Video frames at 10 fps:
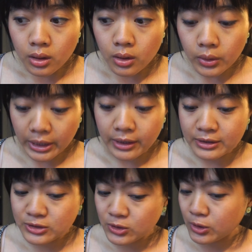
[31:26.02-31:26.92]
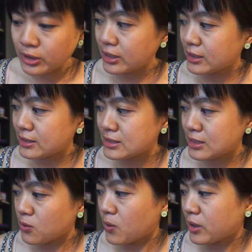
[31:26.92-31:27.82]
Okay, sorry, it's
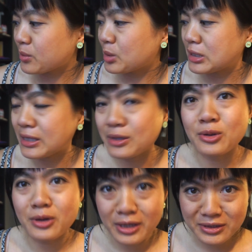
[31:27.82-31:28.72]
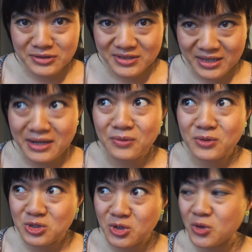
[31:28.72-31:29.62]
now quite a bit later, and I said I
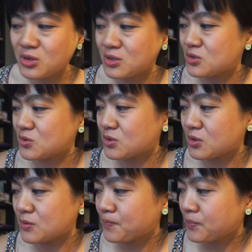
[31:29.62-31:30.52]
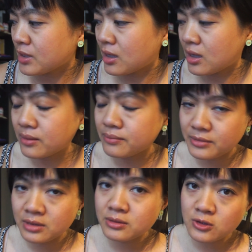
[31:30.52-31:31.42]
would show you the doodle.
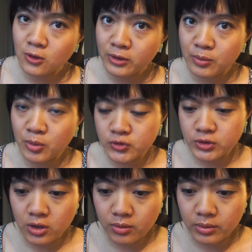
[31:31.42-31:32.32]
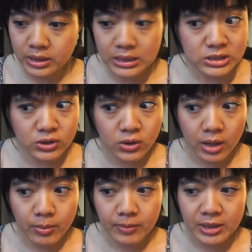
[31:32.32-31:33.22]
It's already posted on my
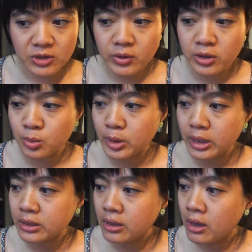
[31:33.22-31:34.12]
Instagram and my Twitter, but